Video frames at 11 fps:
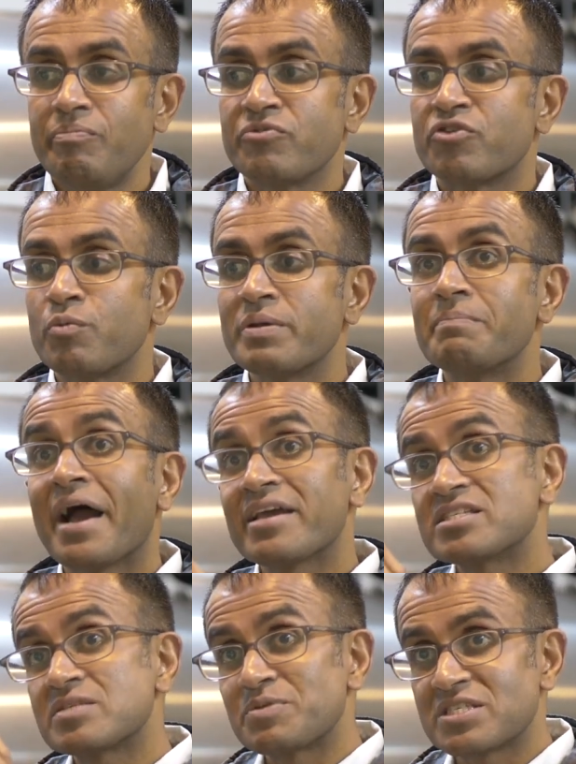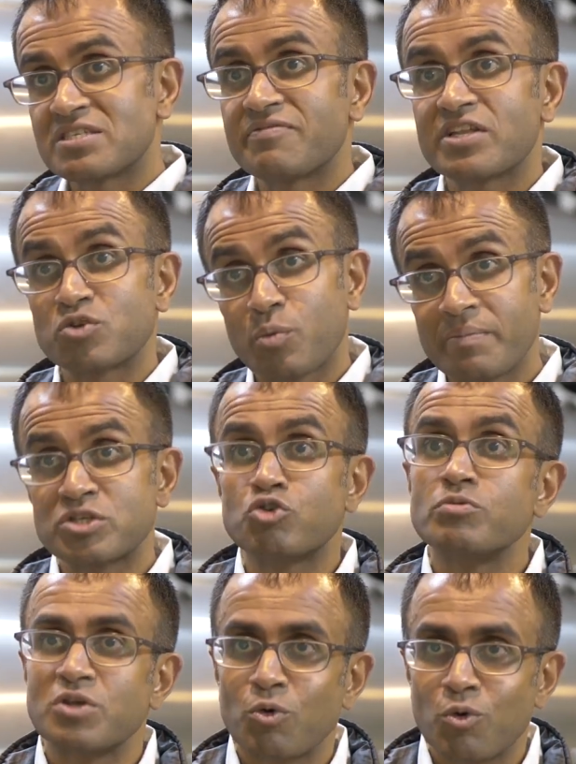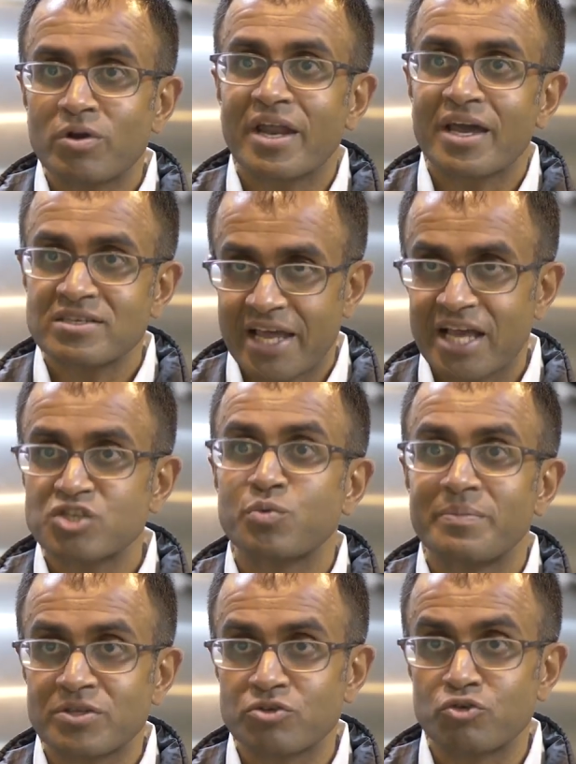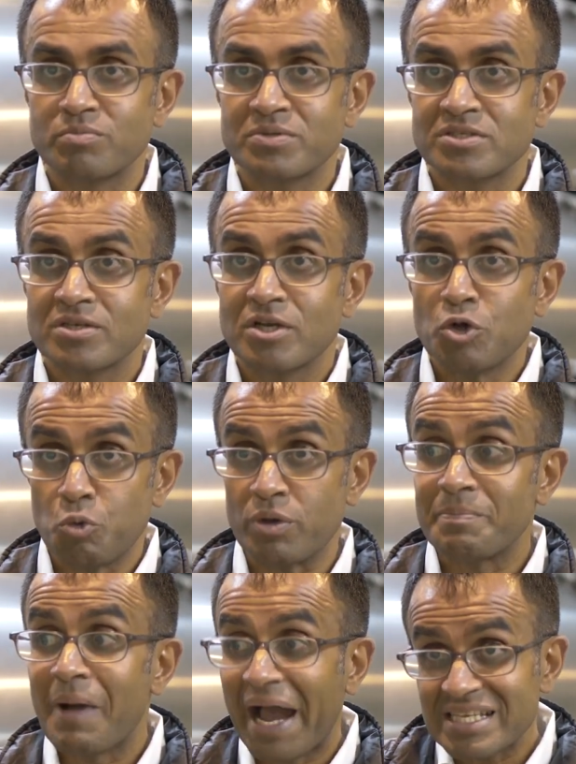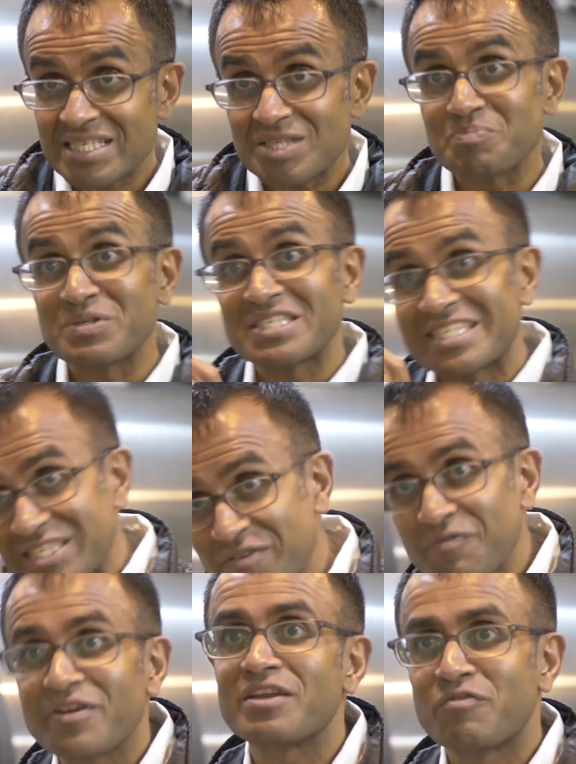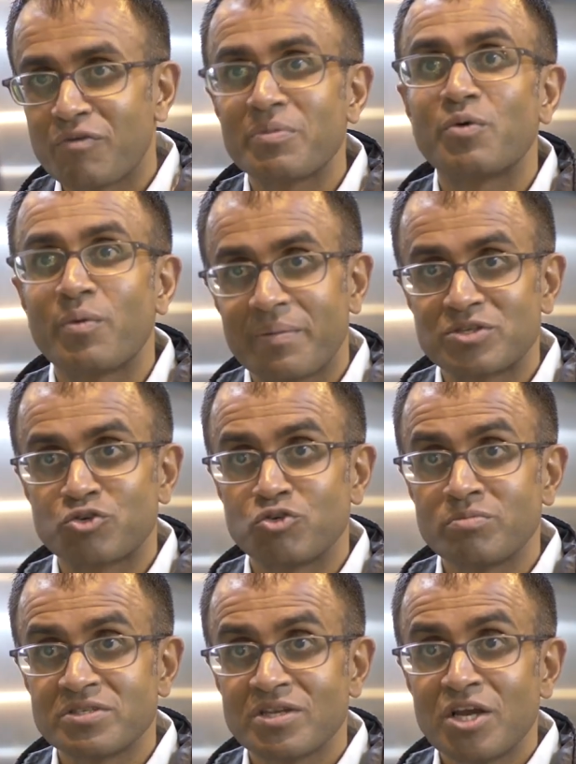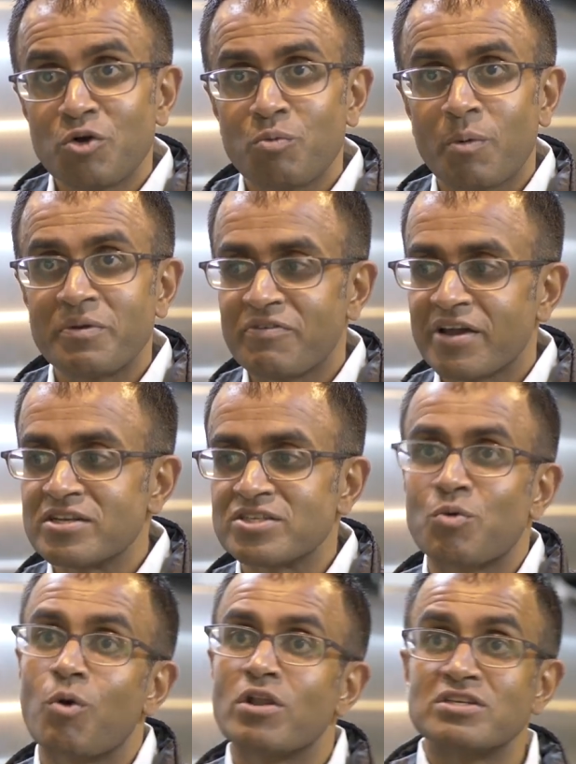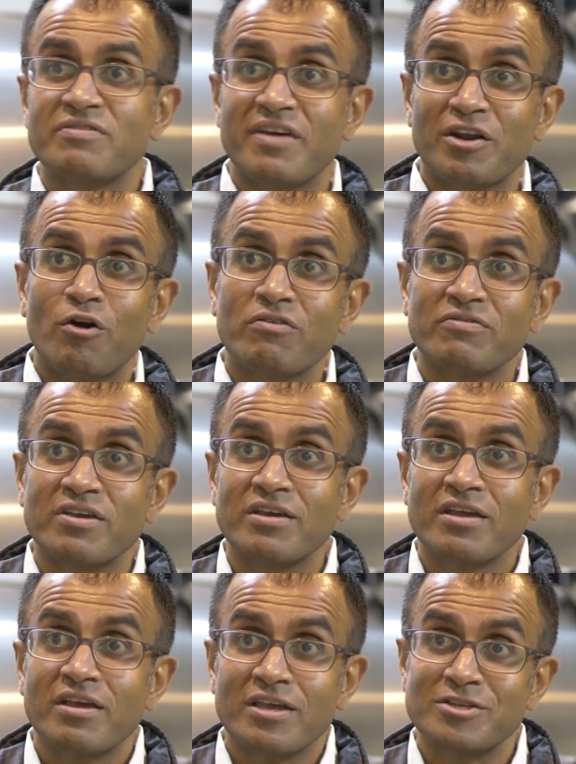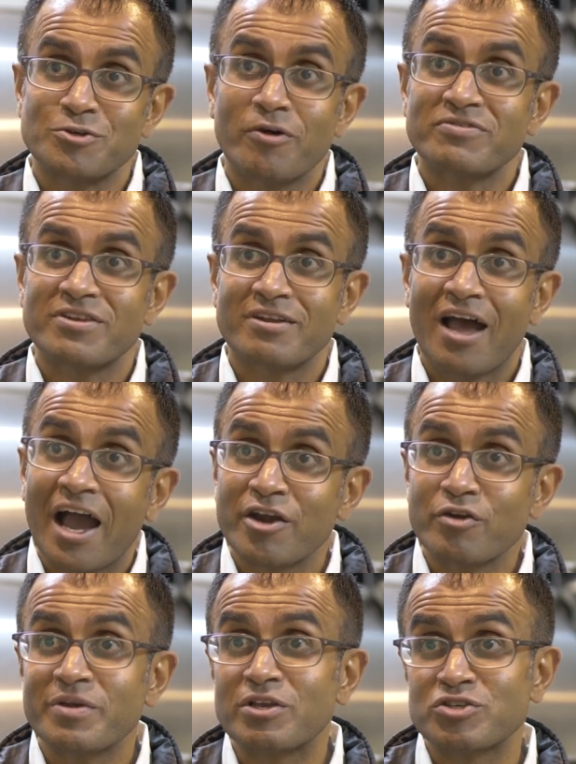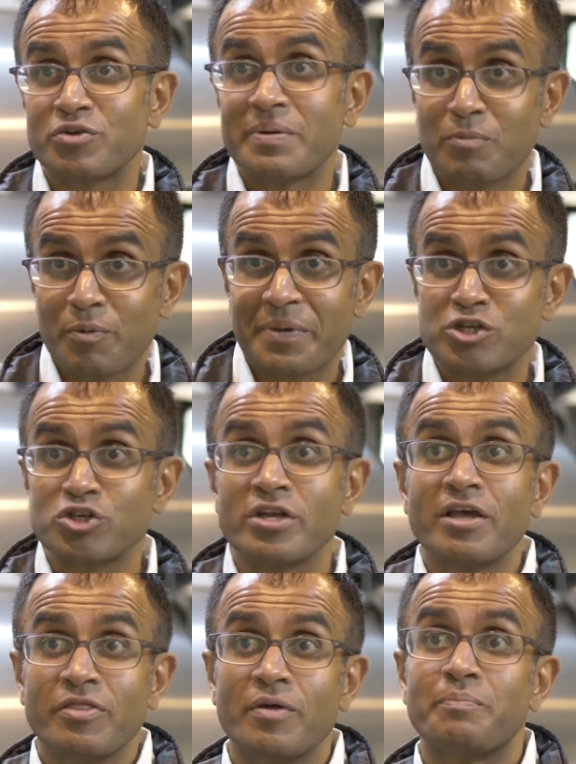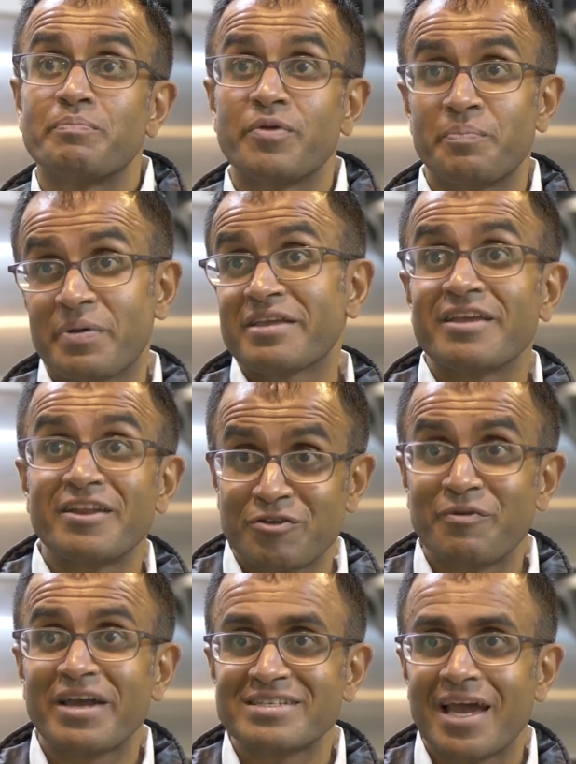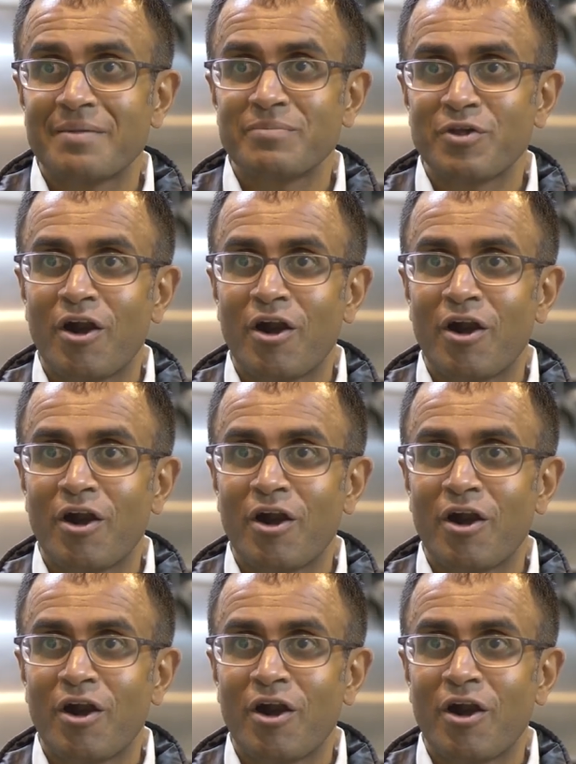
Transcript: And so we buy specific, the women's groups are organized as women's groups. We buy specifically from the women's groups. What we find is the quality of that coffee is often higher because they're a bit more patient. They're, they're picking it at the right time.